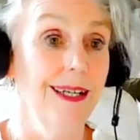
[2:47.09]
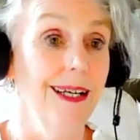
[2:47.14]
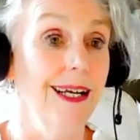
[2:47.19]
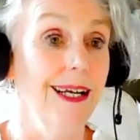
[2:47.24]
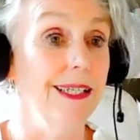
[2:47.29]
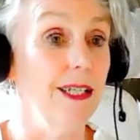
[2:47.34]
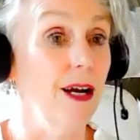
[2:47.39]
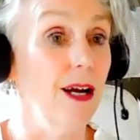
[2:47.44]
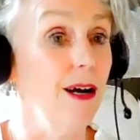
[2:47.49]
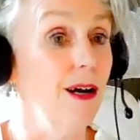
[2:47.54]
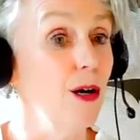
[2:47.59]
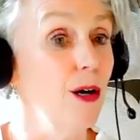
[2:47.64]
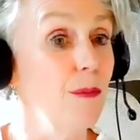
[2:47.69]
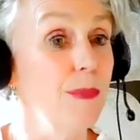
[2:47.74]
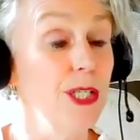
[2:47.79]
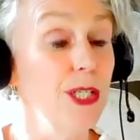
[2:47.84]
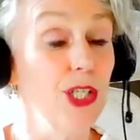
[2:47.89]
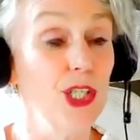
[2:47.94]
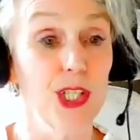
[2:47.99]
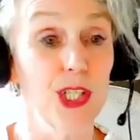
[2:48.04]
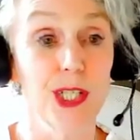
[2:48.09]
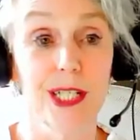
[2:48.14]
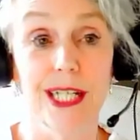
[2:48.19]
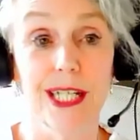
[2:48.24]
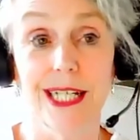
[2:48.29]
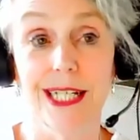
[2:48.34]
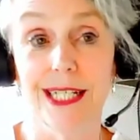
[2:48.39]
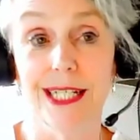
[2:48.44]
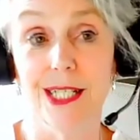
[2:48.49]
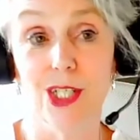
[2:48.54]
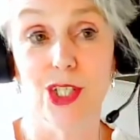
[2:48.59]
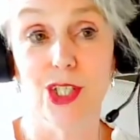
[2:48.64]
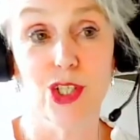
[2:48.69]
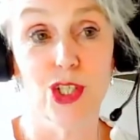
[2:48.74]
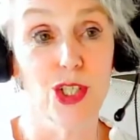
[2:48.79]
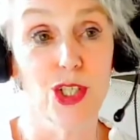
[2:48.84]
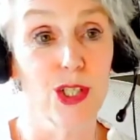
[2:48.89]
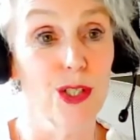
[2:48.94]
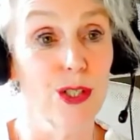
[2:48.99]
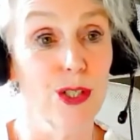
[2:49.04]
And our mission is
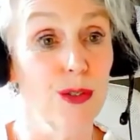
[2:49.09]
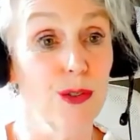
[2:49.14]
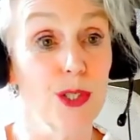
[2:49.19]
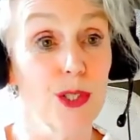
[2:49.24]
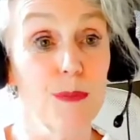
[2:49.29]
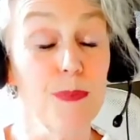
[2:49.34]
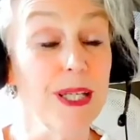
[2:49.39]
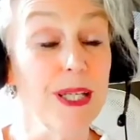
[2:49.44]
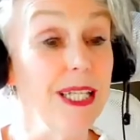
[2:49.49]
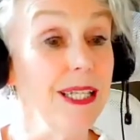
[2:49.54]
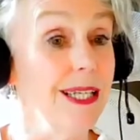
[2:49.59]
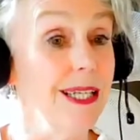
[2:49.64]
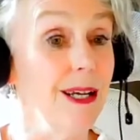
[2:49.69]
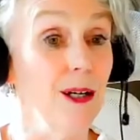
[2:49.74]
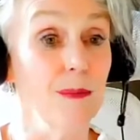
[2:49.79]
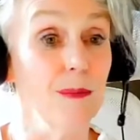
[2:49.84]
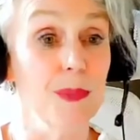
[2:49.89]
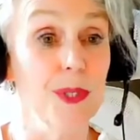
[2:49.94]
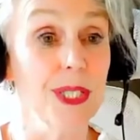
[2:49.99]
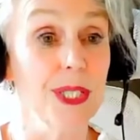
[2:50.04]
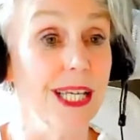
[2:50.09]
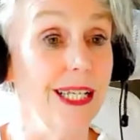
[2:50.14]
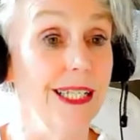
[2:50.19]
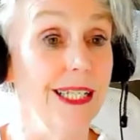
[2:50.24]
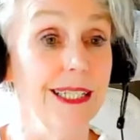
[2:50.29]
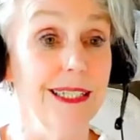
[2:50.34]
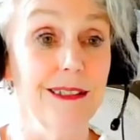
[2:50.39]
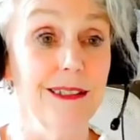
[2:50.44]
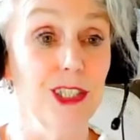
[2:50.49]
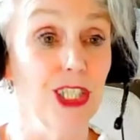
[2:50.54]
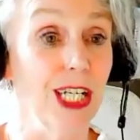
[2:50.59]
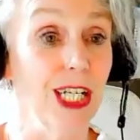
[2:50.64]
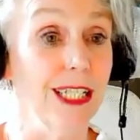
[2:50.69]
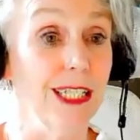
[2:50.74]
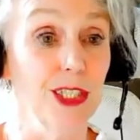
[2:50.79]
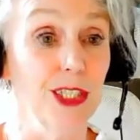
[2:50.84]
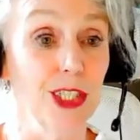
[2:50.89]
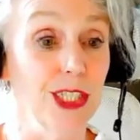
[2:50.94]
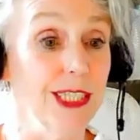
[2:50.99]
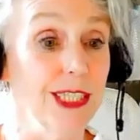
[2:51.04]
to, to beat the upskilling
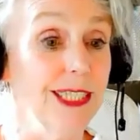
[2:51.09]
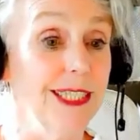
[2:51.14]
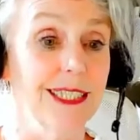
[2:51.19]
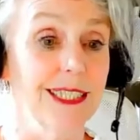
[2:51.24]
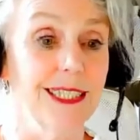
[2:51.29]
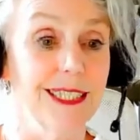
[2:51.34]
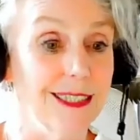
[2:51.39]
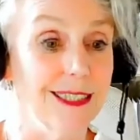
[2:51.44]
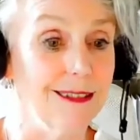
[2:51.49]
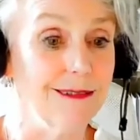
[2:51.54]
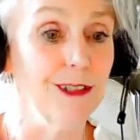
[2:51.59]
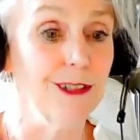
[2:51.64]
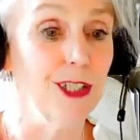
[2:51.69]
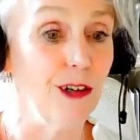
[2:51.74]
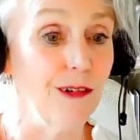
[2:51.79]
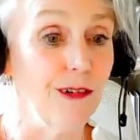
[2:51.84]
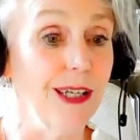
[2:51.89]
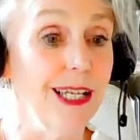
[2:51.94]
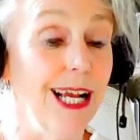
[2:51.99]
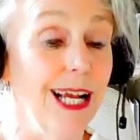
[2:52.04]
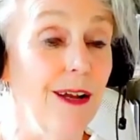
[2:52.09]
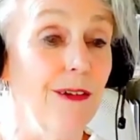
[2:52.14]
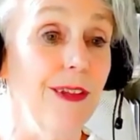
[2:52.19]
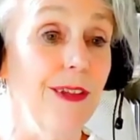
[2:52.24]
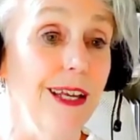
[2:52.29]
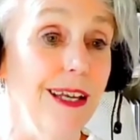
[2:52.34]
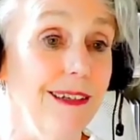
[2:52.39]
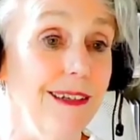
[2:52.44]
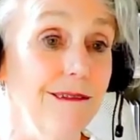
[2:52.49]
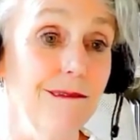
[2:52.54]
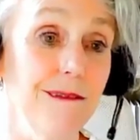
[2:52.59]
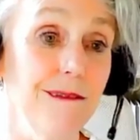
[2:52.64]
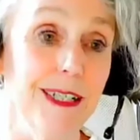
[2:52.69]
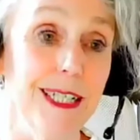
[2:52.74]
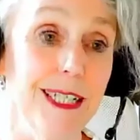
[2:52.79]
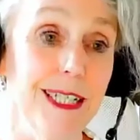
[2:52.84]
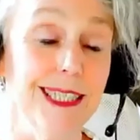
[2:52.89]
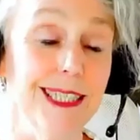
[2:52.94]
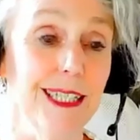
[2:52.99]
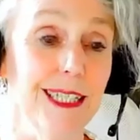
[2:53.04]
challenges that are currently out there
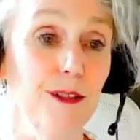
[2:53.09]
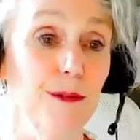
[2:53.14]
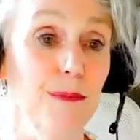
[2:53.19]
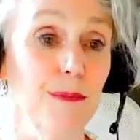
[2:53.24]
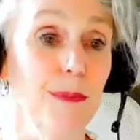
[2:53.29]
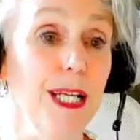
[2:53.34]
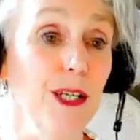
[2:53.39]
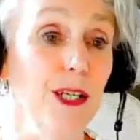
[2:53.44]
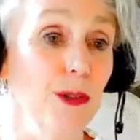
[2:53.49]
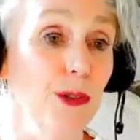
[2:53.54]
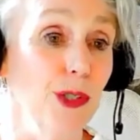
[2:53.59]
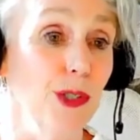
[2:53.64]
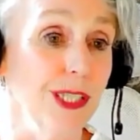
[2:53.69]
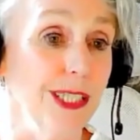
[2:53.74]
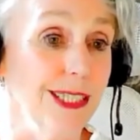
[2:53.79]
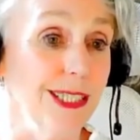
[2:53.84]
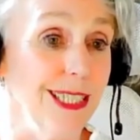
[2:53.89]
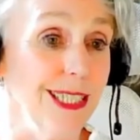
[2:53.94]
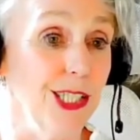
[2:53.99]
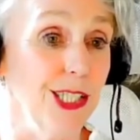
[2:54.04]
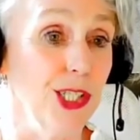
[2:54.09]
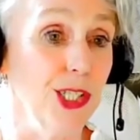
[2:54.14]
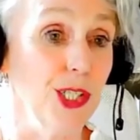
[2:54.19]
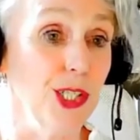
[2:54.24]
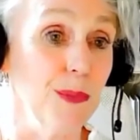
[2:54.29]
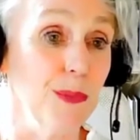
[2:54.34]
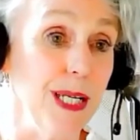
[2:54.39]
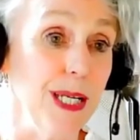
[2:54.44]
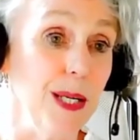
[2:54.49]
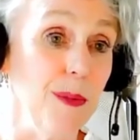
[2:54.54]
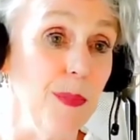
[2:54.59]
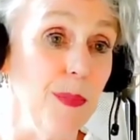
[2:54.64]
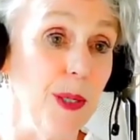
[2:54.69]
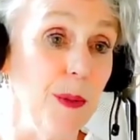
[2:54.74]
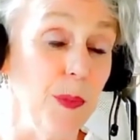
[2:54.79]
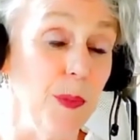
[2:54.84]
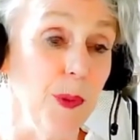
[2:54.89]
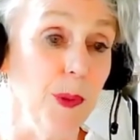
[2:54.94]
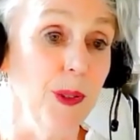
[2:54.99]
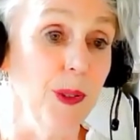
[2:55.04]
facing many organizations, many
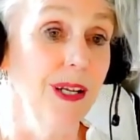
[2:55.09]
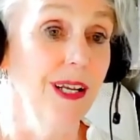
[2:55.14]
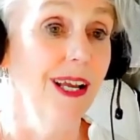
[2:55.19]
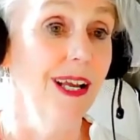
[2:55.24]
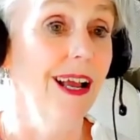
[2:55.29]
people,